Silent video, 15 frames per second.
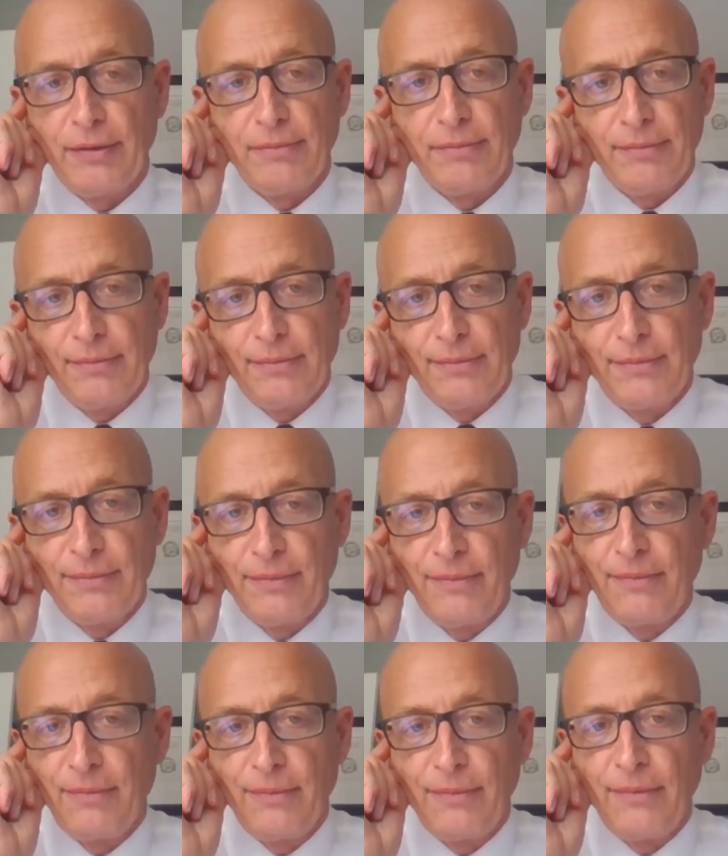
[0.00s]
and
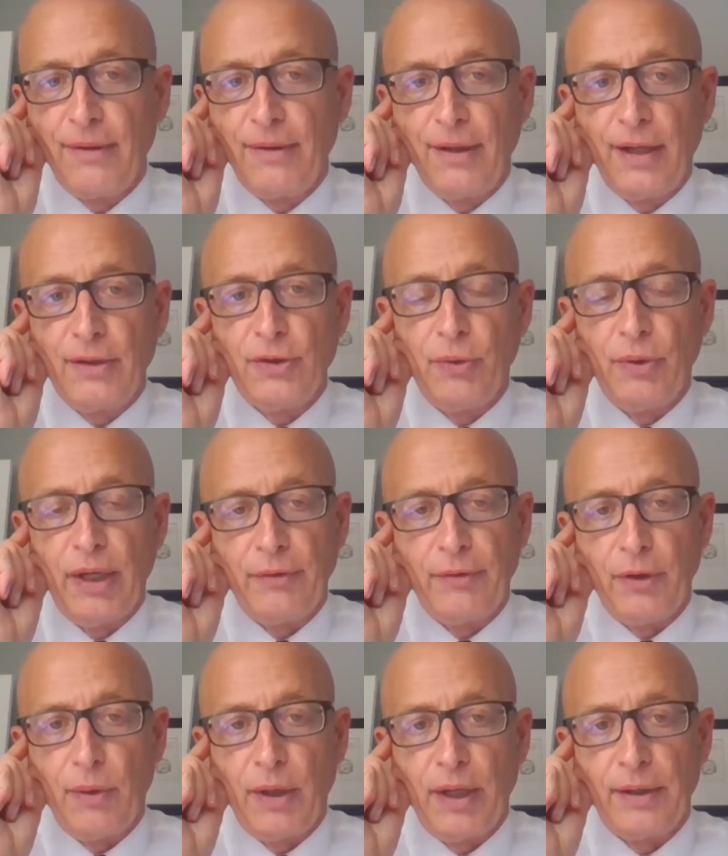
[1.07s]
do
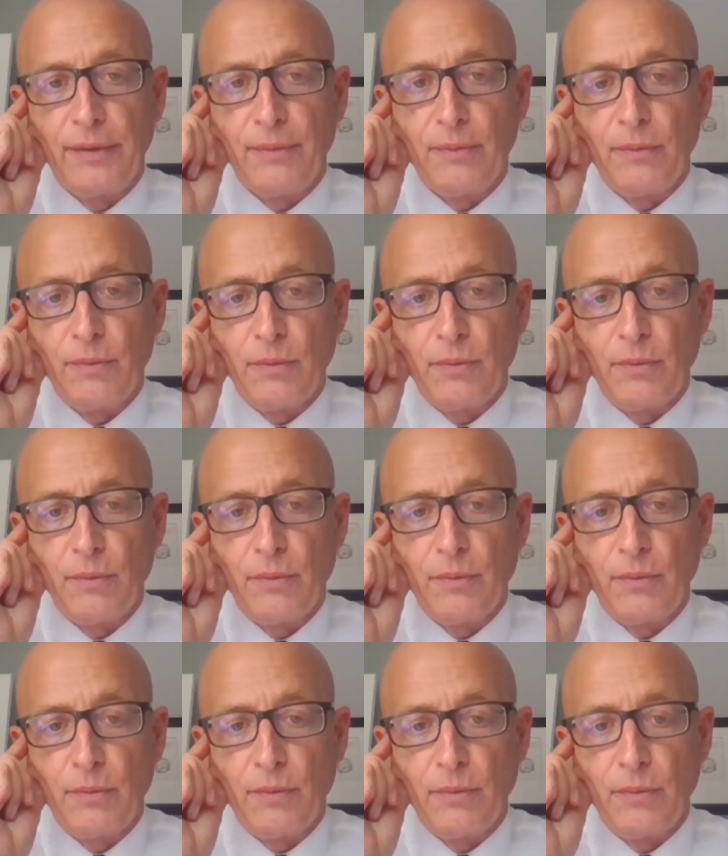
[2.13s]
whatever you want.